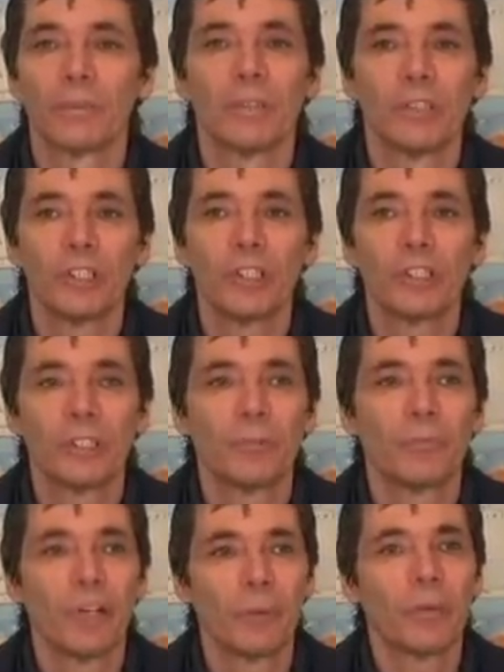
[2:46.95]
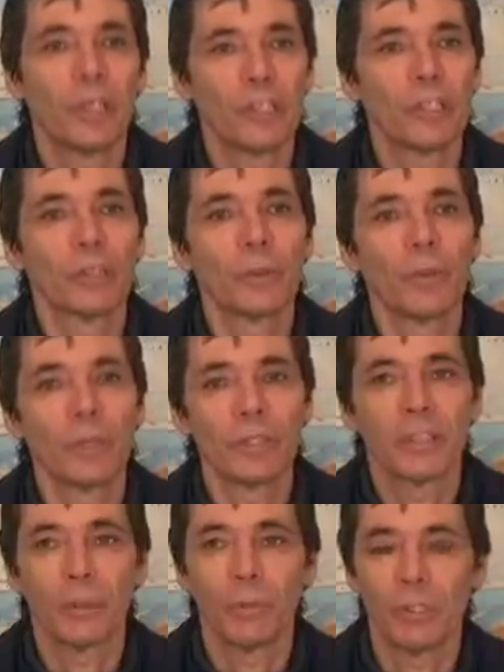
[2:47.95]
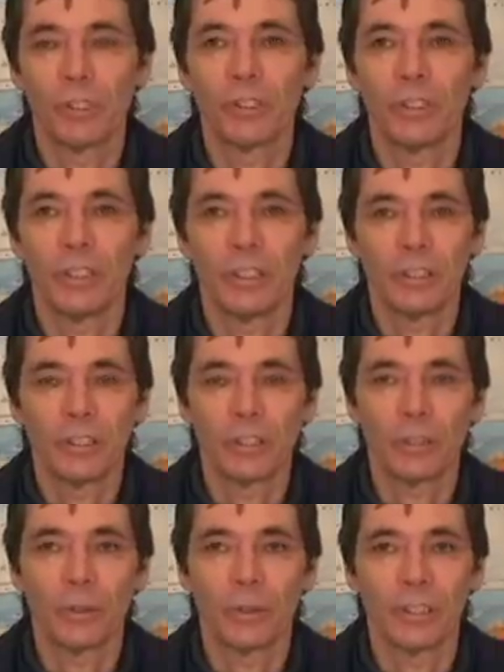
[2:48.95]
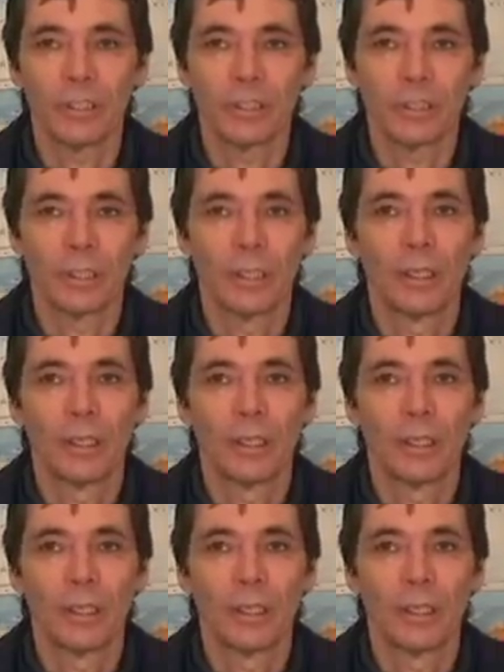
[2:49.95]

It's just the vibrational quality which is in the essential oils.